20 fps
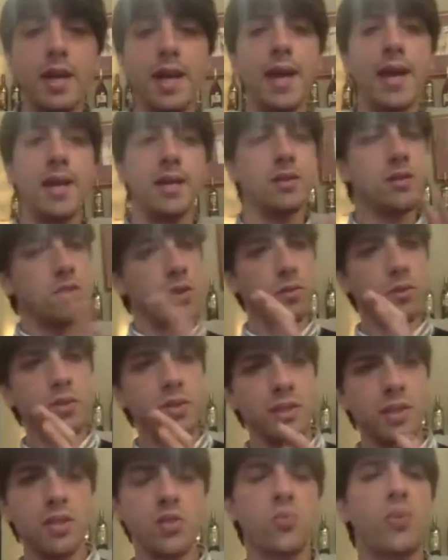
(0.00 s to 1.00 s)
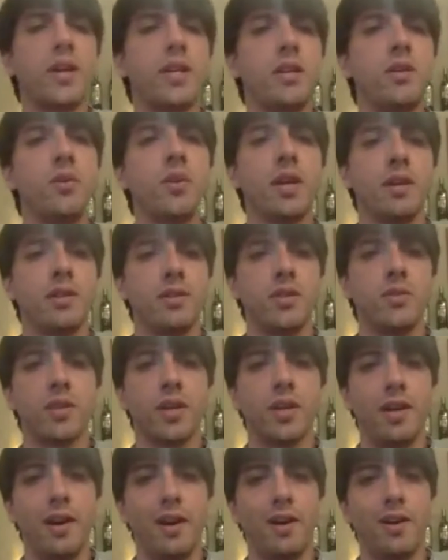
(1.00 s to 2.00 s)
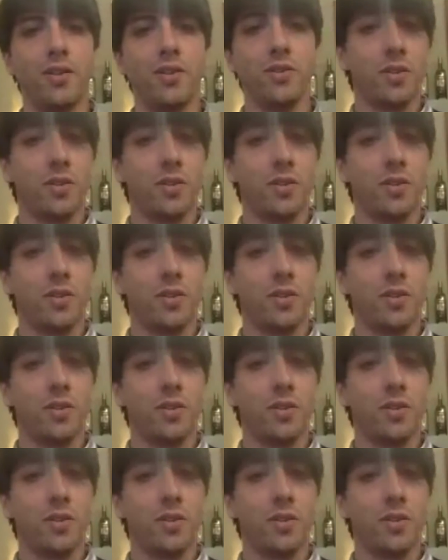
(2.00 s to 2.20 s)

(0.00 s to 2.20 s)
And so in this way, you can you can uh,